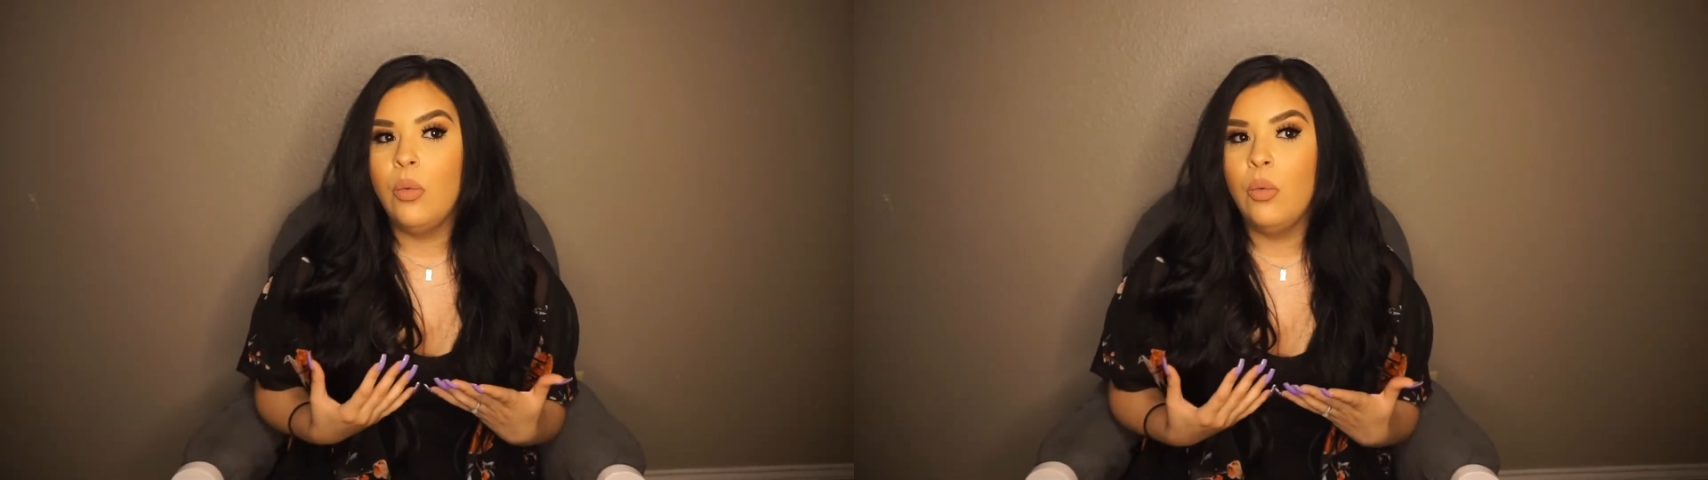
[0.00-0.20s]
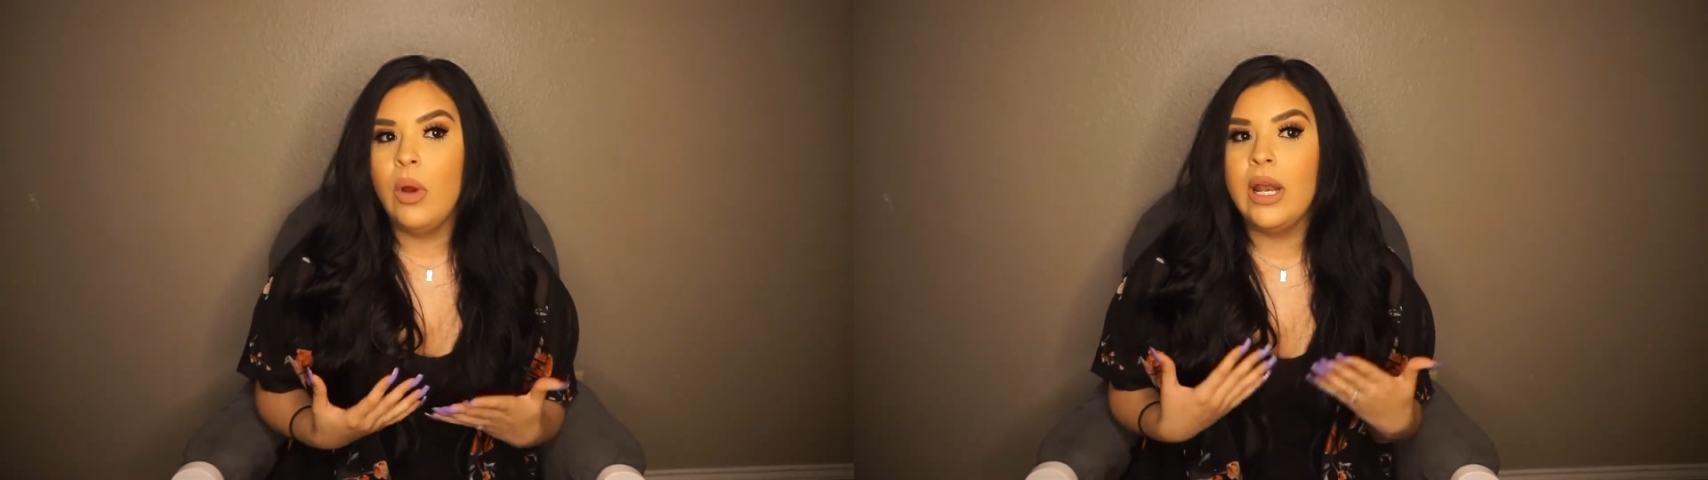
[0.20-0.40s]

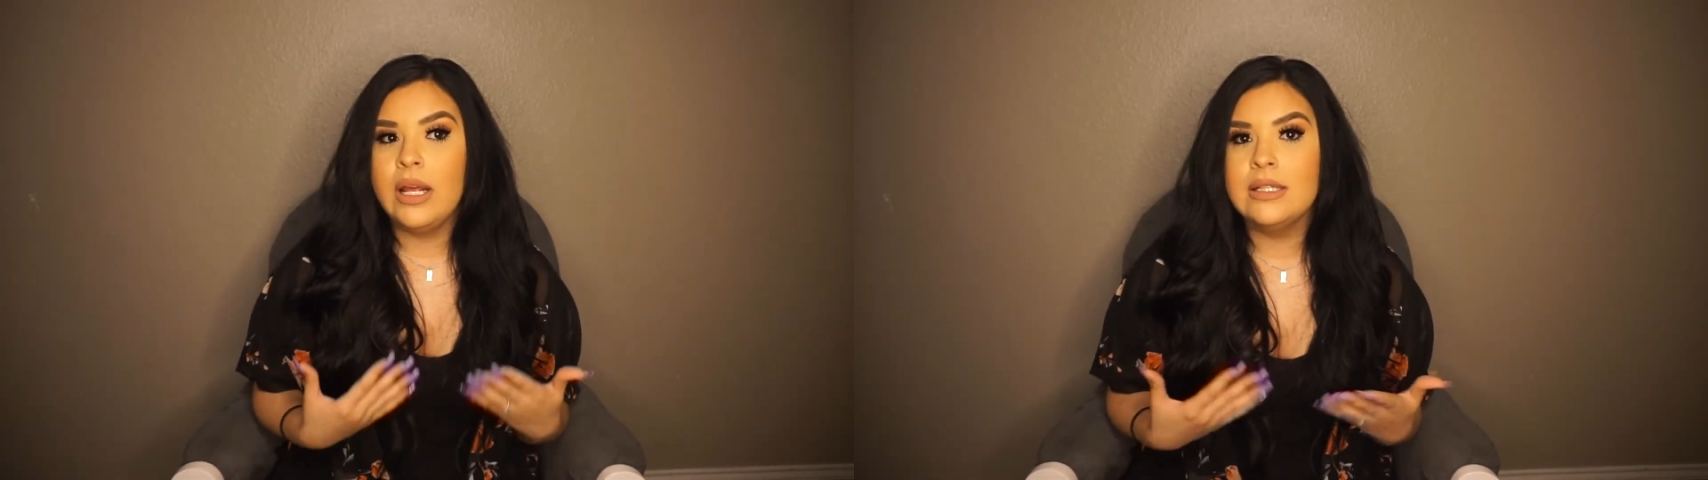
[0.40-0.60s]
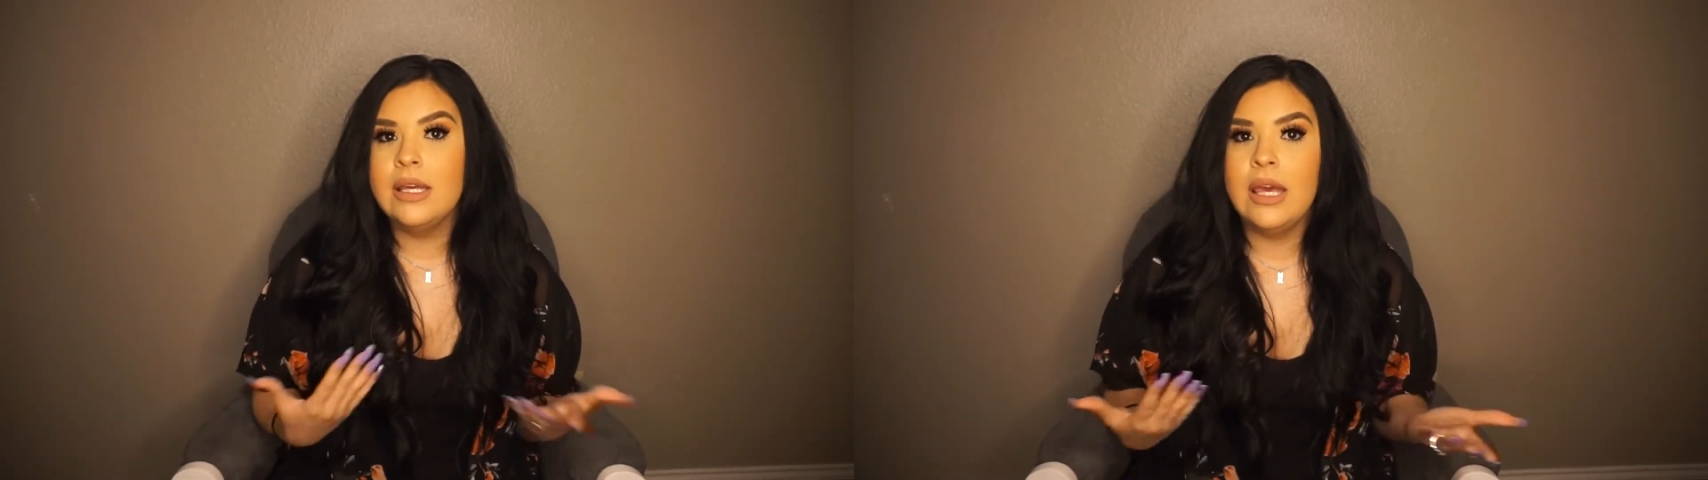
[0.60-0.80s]
what
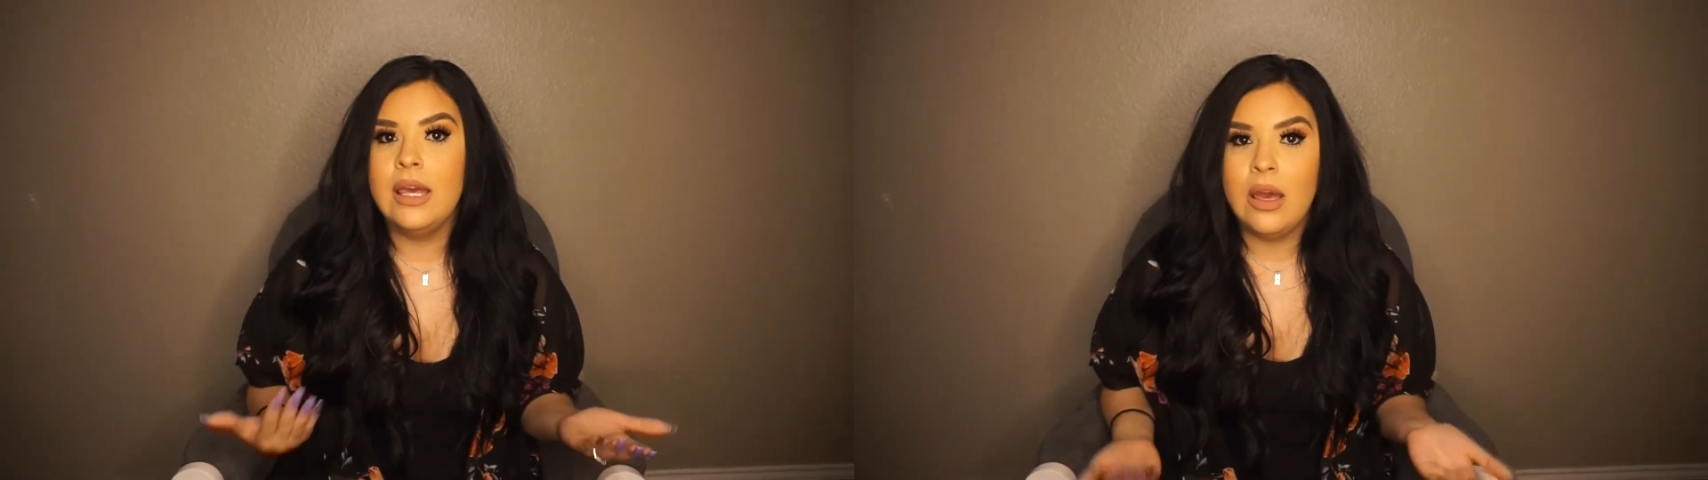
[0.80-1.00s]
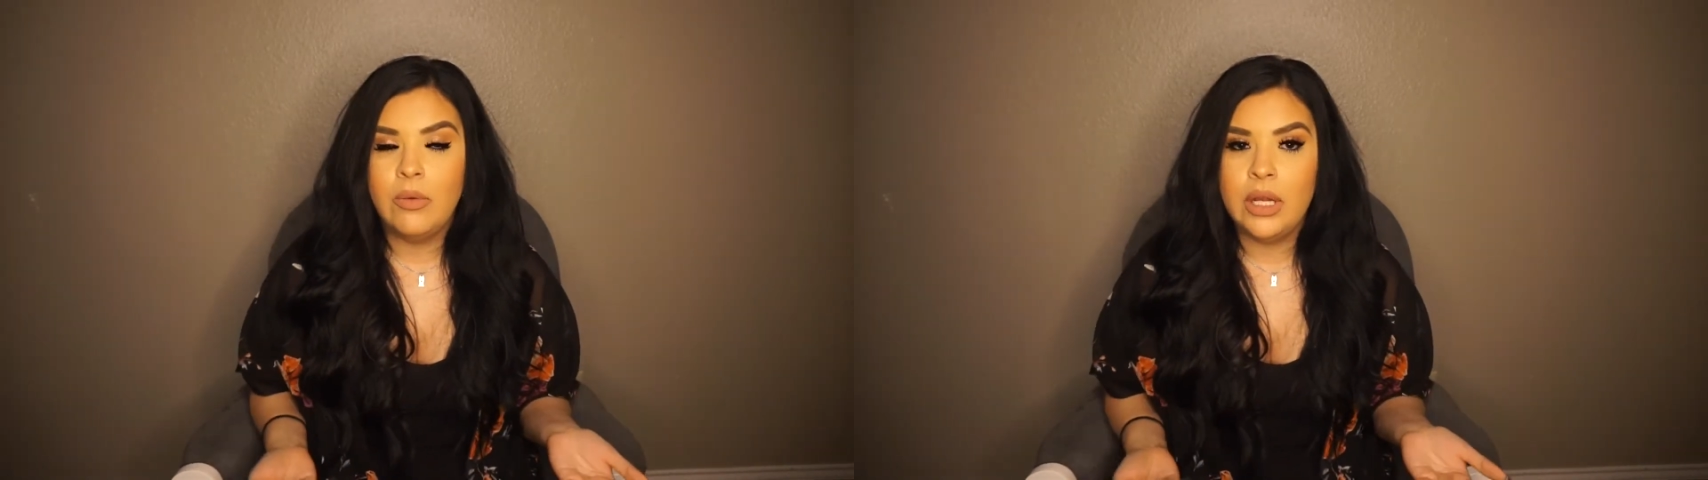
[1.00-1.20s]
is kick
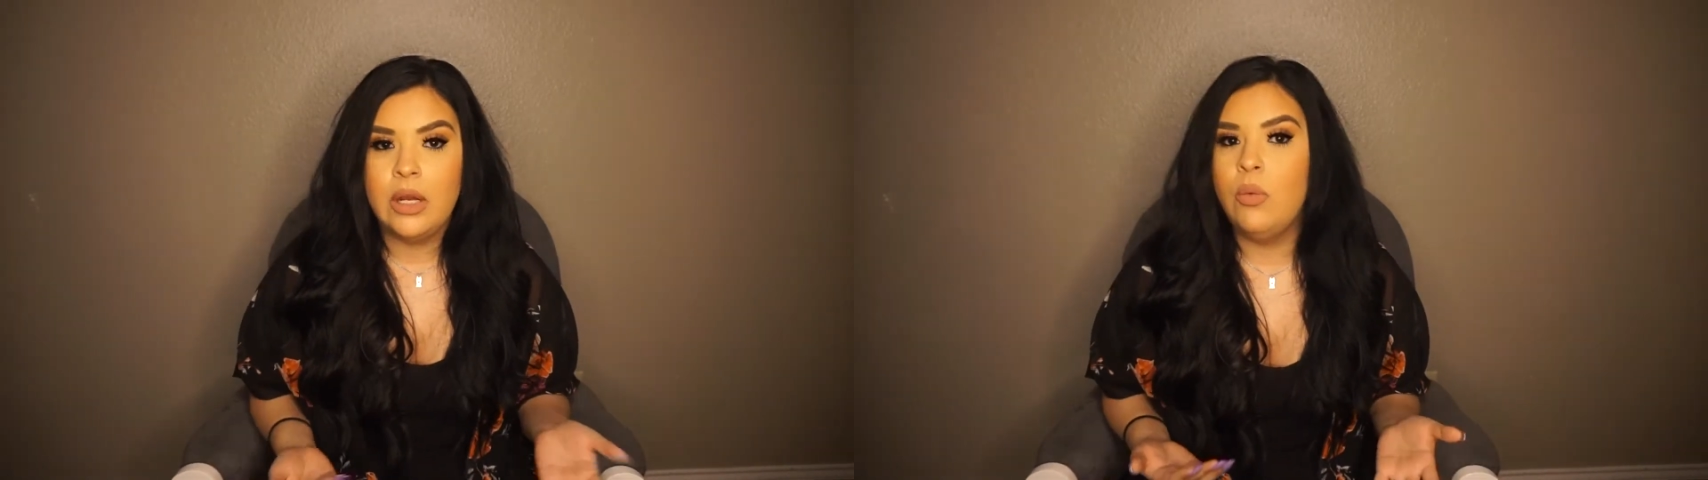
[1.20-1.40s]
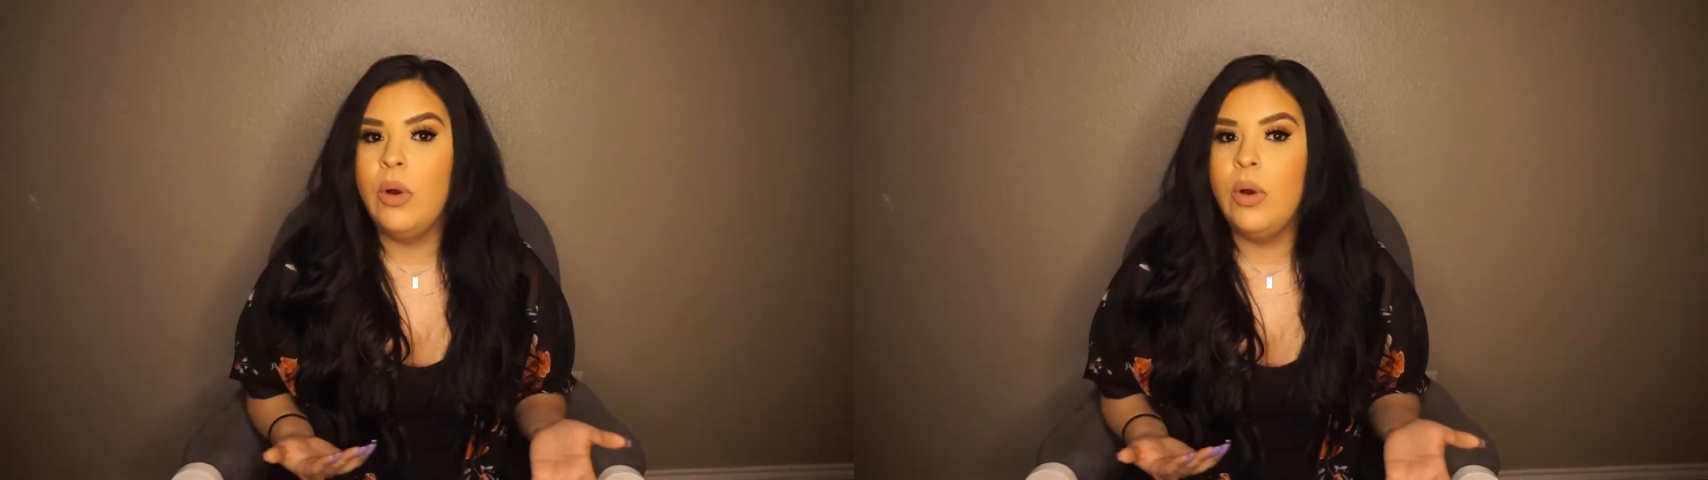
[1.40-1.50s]
counting and